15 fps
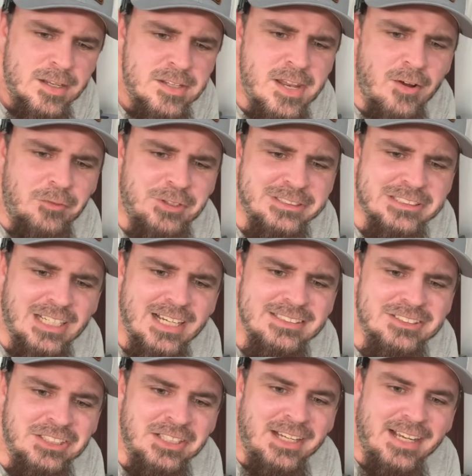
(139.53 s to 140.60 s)
Now with this
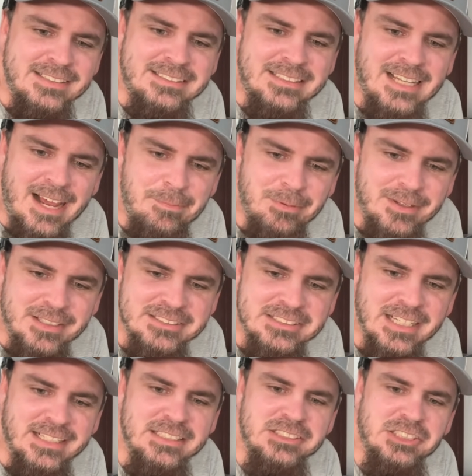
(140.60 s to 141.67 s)
laser, it's adapting the
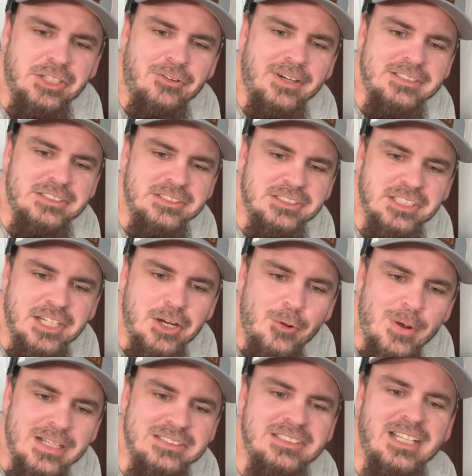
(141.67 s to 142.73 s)
second generation C O
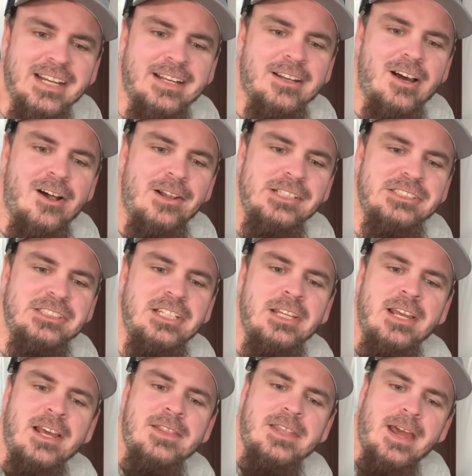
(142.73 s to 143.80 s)
S technology
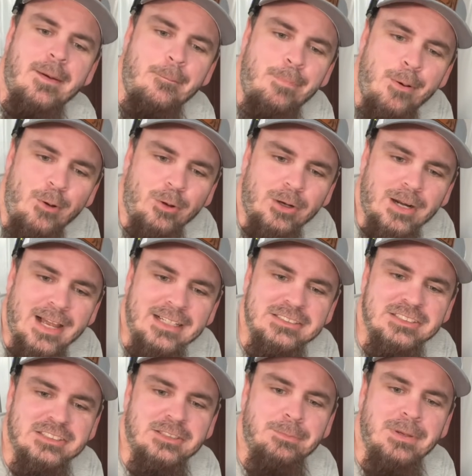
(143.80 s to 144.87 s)
that
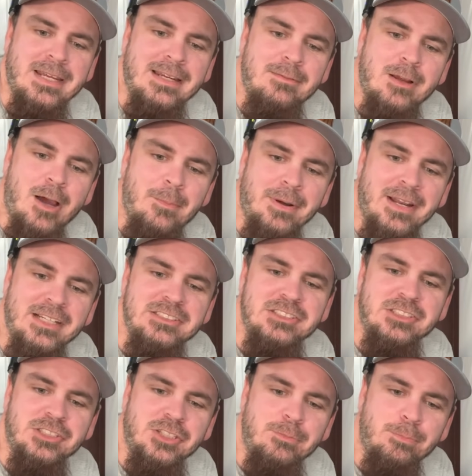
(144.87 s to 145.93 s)
polarizes the beam
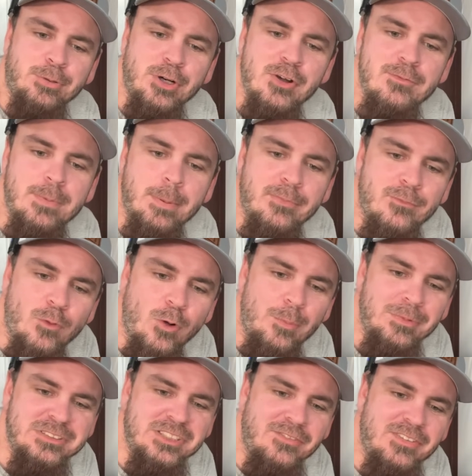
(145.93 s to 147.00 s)
combination to improve the
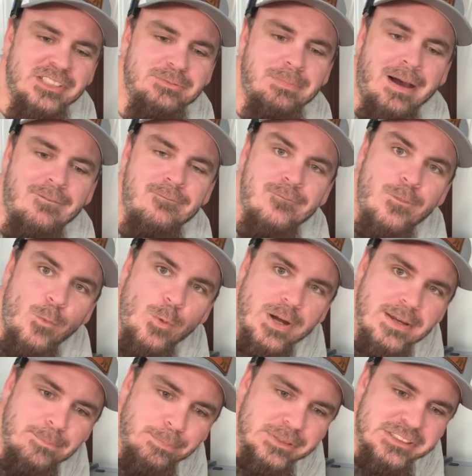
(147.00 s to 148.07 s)
performance of this by
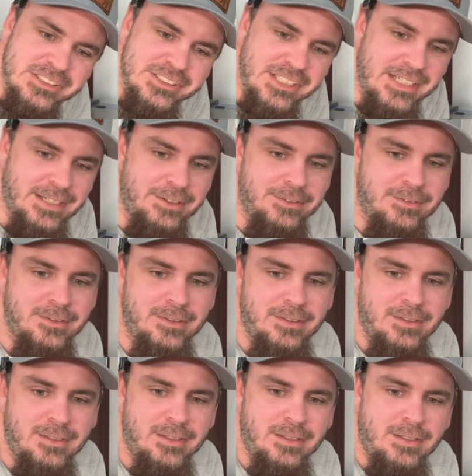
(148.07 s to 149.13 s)
forty percent,
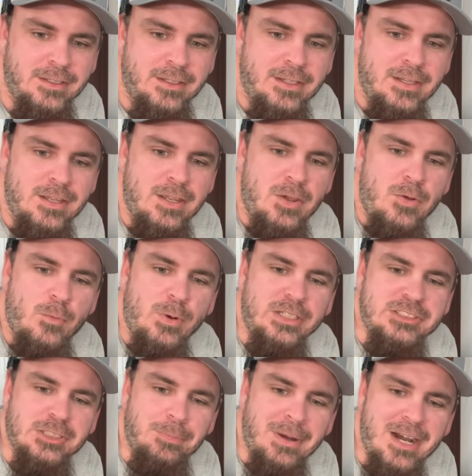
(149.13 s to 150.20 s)

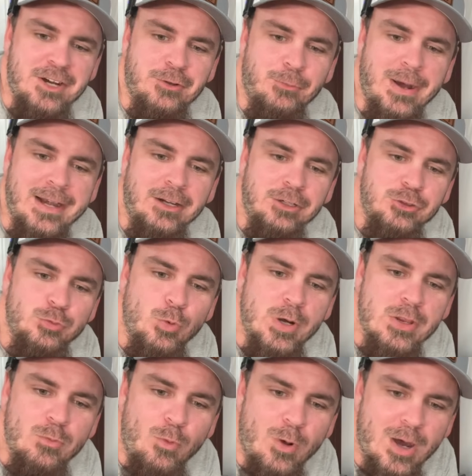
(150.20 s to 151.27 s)
which compared to regular
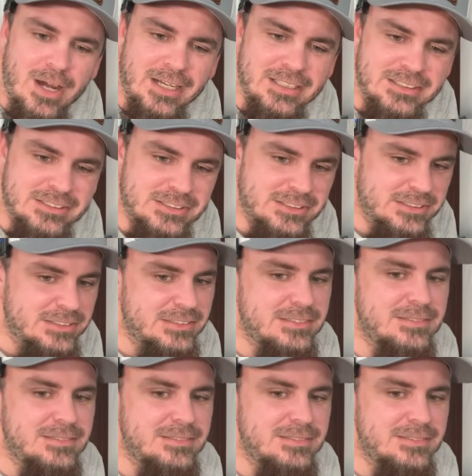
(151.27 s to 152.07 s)
twenty watts,